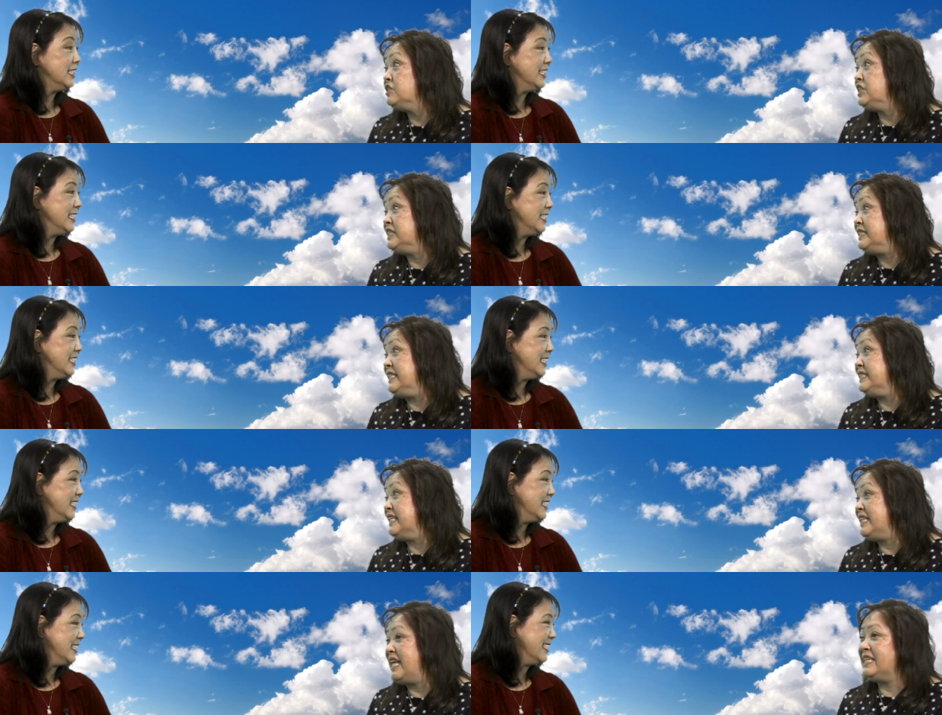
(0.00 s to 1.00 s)
Speaker 1: when she sees
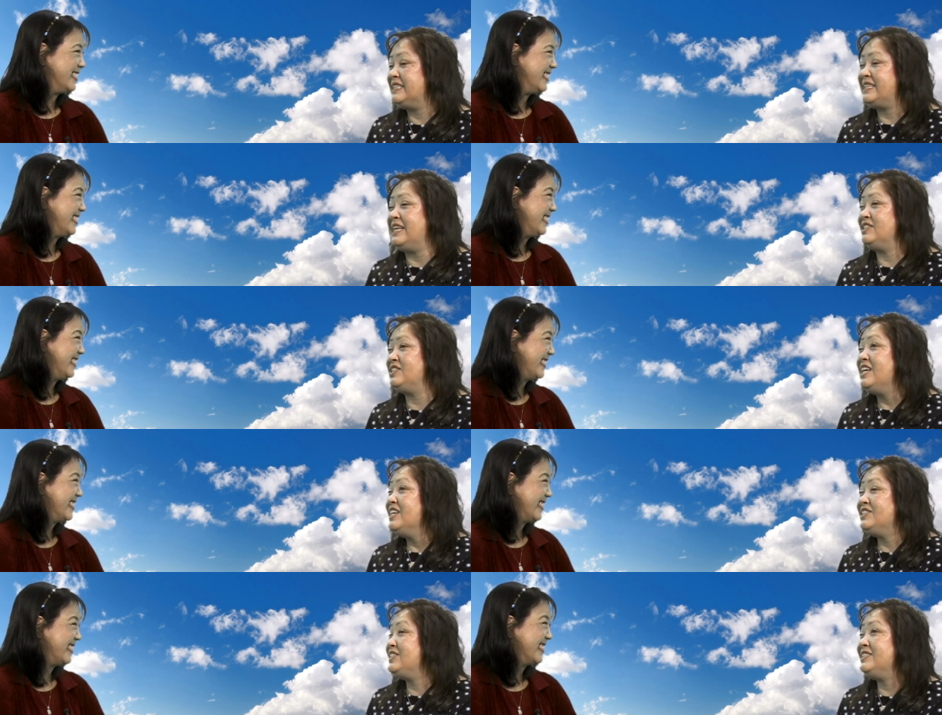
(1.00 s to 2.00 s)
it and, and
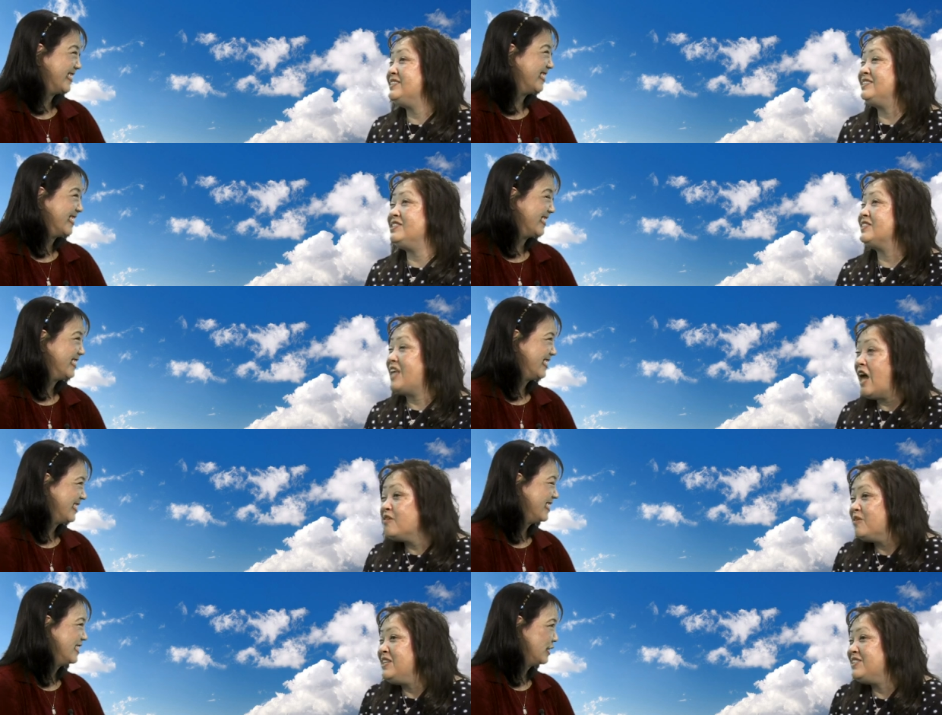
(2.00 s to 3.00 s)
she just
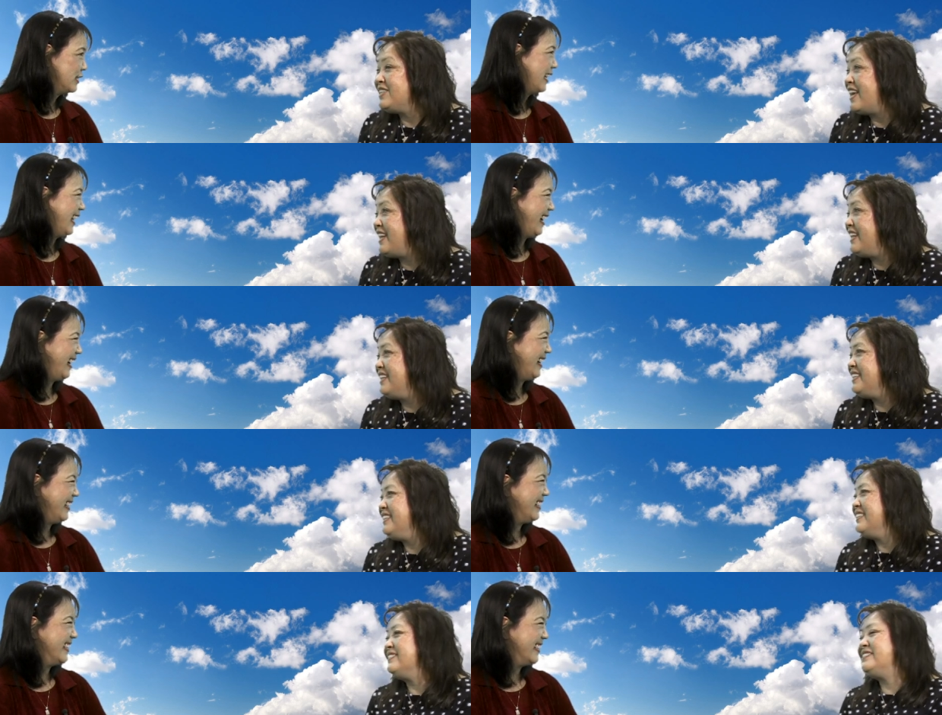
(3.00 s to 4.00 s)
can't wait to get it,
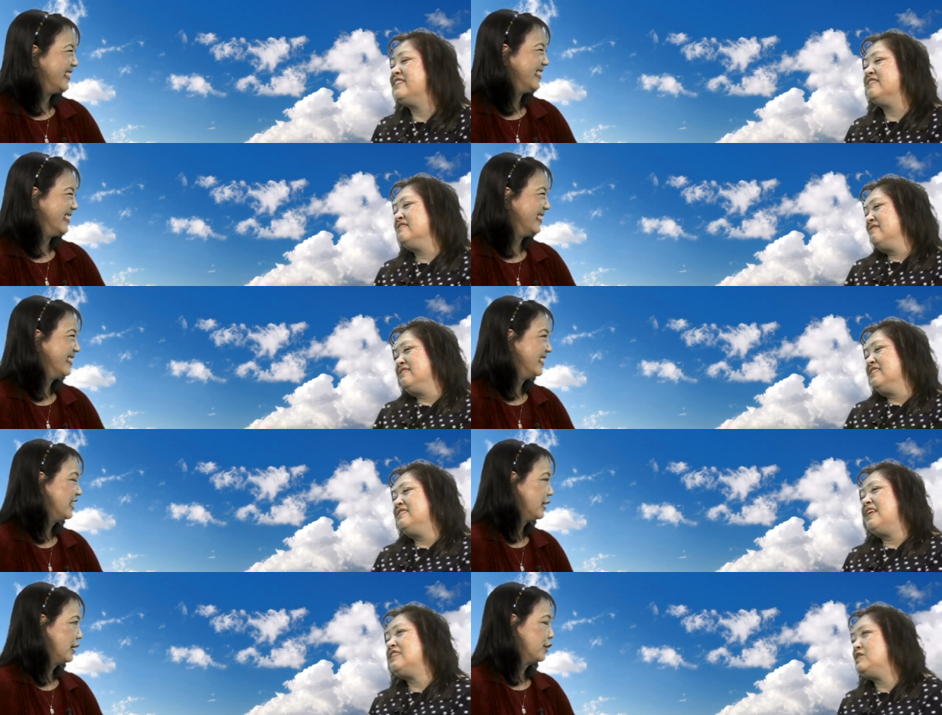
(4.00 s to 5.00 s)
you know, so
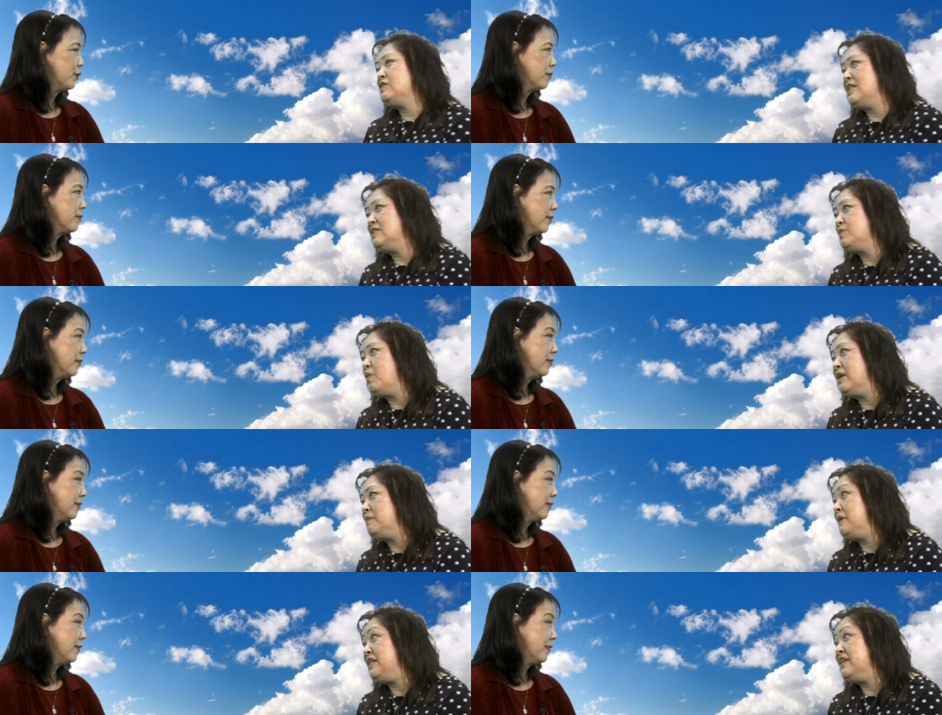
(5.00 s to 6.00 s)
that's that's one
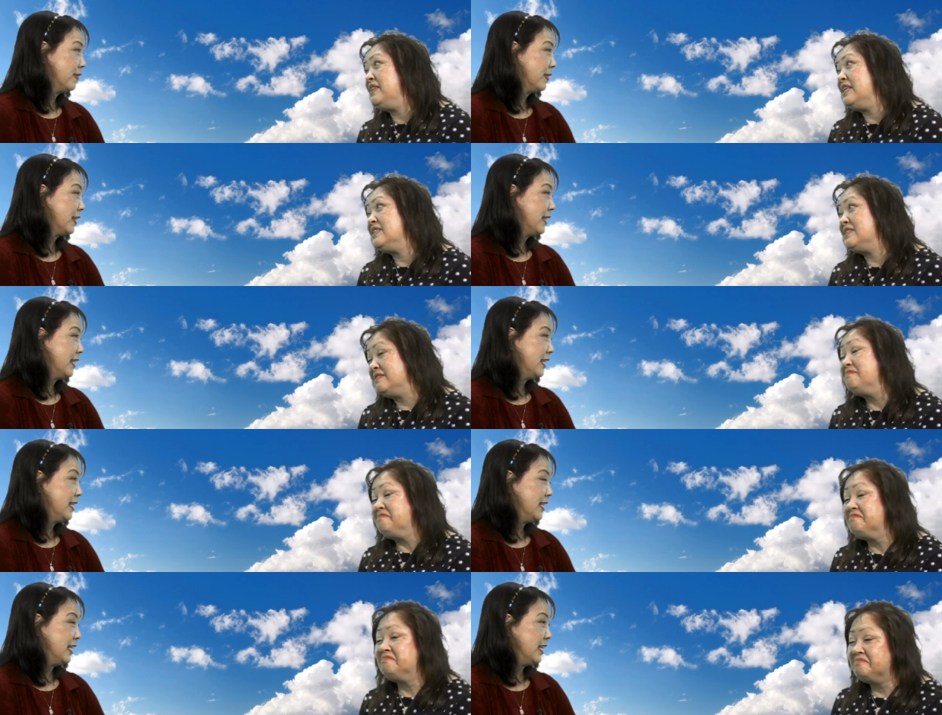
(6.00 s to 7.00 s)
opinion that
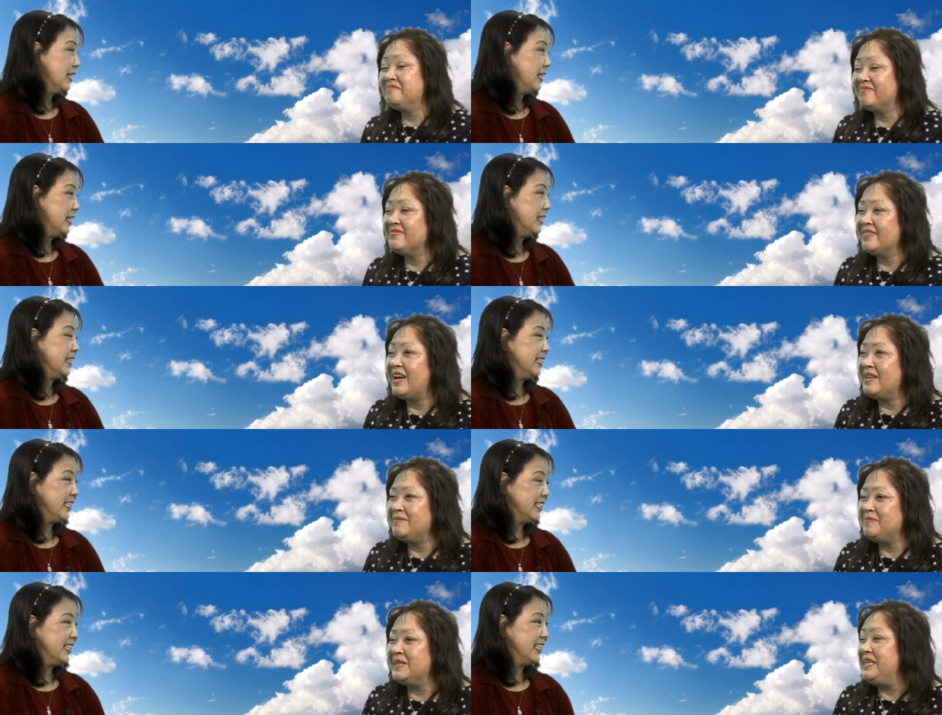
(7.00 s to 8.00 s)
I
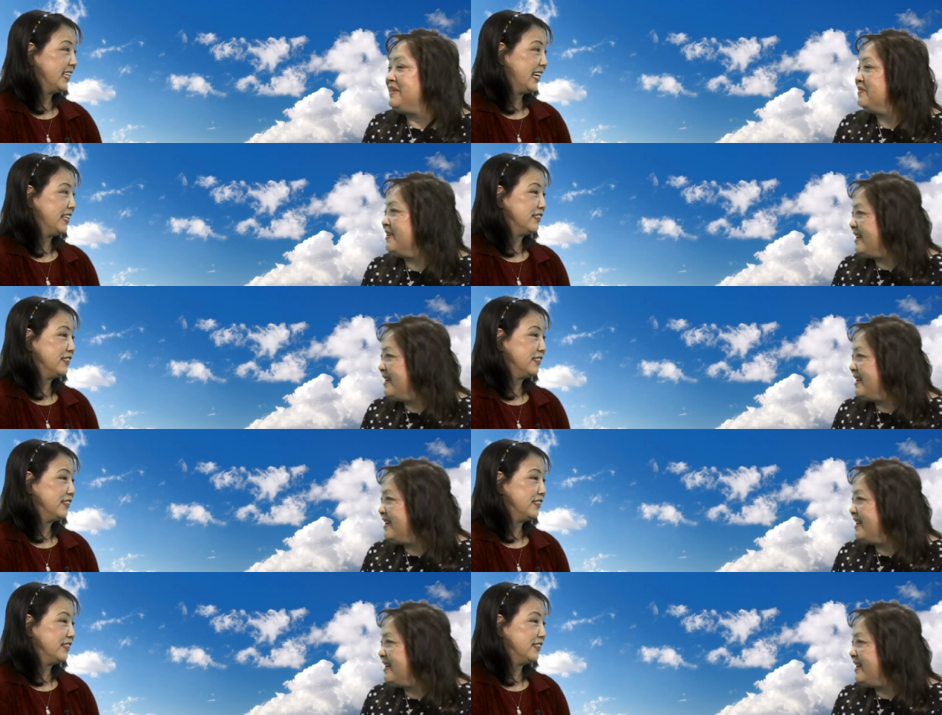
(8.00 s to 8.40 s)
believe.